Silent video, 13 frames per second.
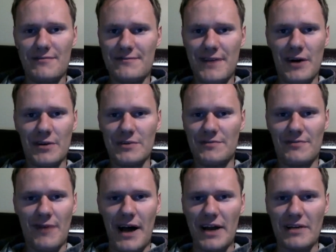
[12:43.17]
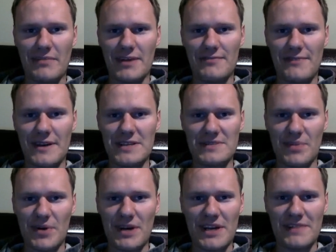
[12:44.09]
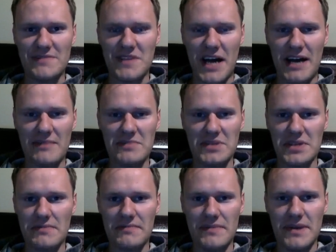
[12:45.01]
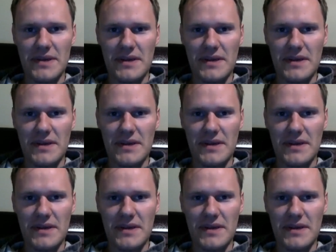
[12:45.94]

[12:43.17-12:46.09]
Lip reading: fell flat on my face plenty of times, and